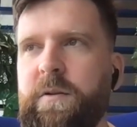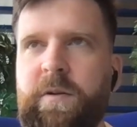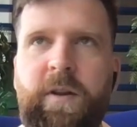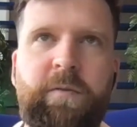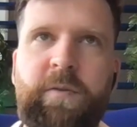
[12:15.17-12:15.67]

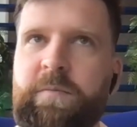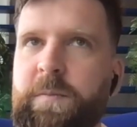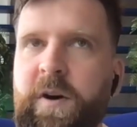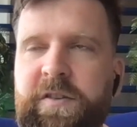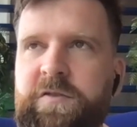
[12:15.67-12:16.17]

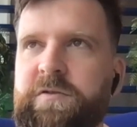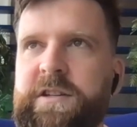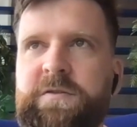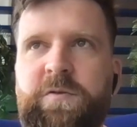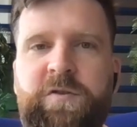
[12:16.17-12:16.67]

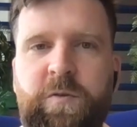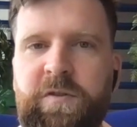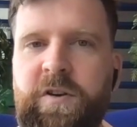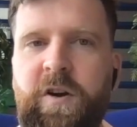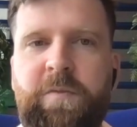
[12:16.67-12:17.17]
repositories or
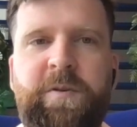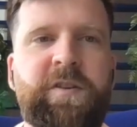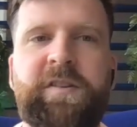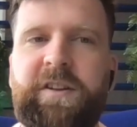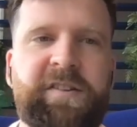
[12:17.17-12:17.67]
source code
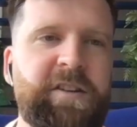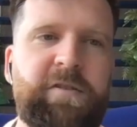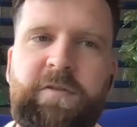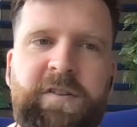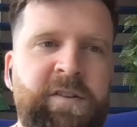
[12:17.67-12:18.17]
because there's
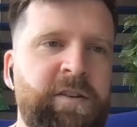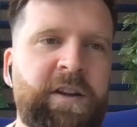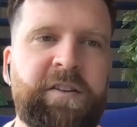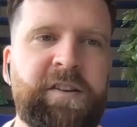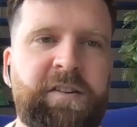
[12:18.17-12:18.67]
secrets and
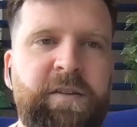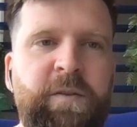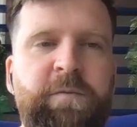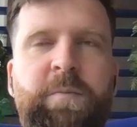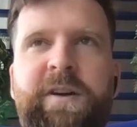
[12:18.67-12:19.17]
other sensitive
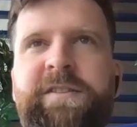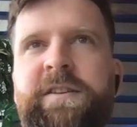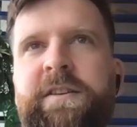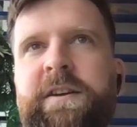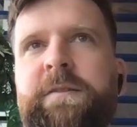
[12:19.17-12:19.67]
information
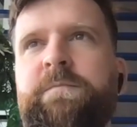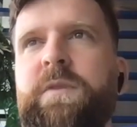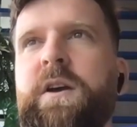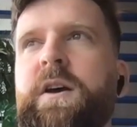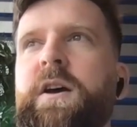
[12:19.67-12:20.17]
in there.
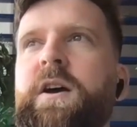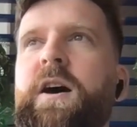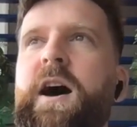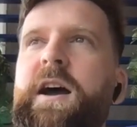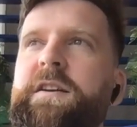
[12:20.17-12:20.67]

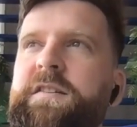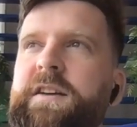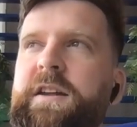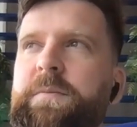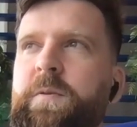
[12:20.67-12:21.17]
I
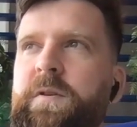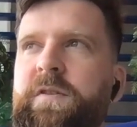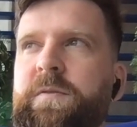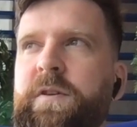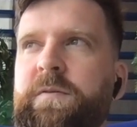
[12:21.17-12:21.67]
understand the
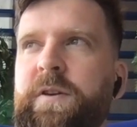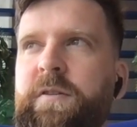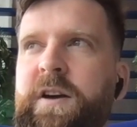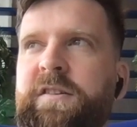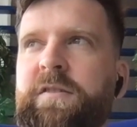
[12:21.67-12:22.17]
points of
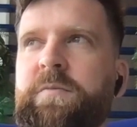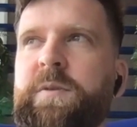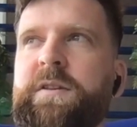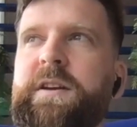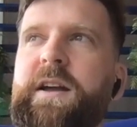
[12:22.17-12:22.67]
configuration,
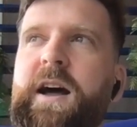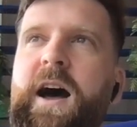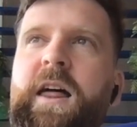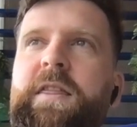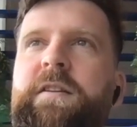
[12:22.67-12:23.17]
but
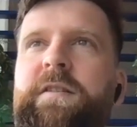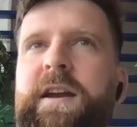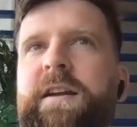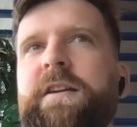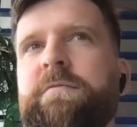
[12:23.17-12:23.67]
are there
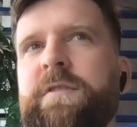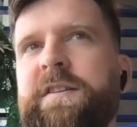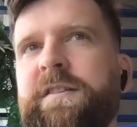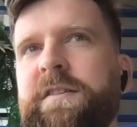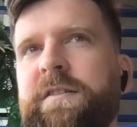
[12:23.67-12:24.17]
any
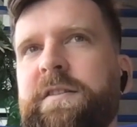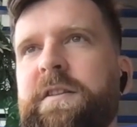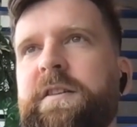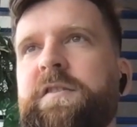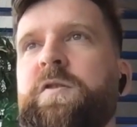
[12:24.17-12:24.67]
risks
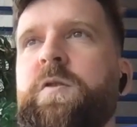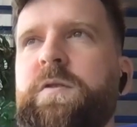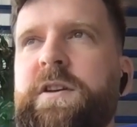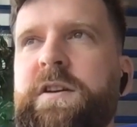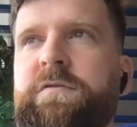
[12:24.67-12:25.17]
that this
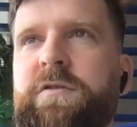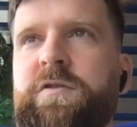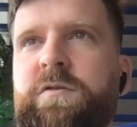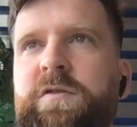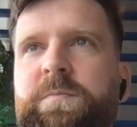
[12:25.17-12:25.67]
could
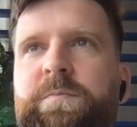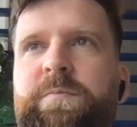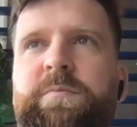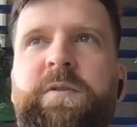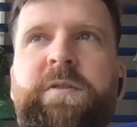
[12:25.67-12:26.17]
introduce
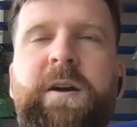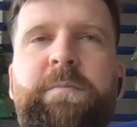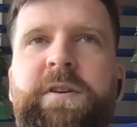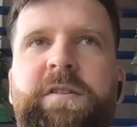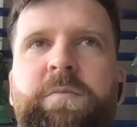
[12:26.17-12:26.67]
with
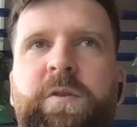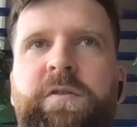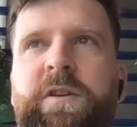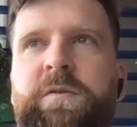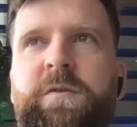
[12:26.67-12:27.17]
companies
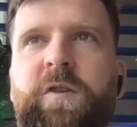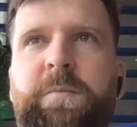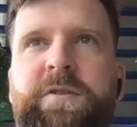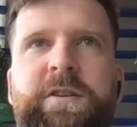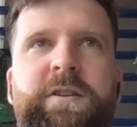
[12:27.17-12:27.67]
wanting to
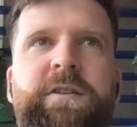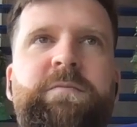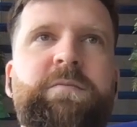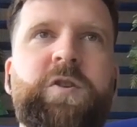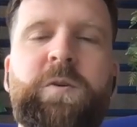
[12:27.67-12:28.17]
adopt it
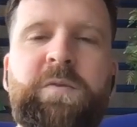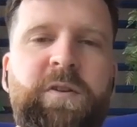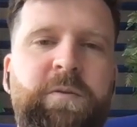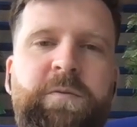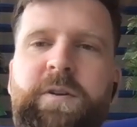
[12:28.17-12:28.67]
in terms
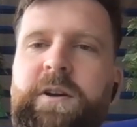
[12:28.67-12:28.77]
of